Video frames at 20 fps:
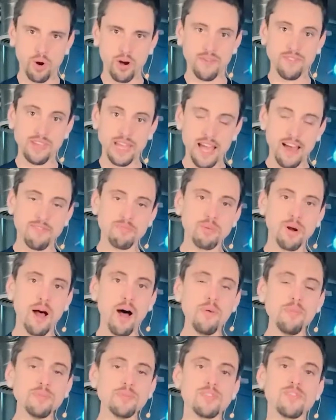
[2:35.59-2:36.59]
If you have
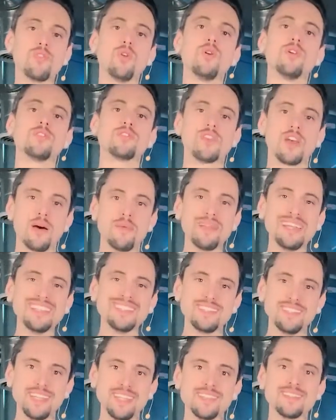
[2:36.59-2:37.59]
problems, of course, come in and
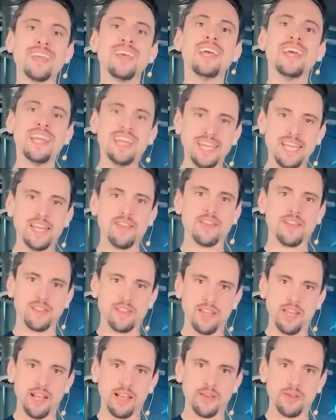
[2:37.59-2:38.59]
see us in the
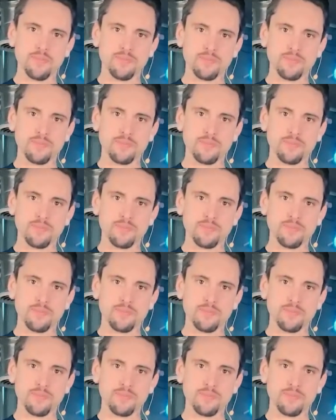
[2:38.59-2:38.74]
clinic.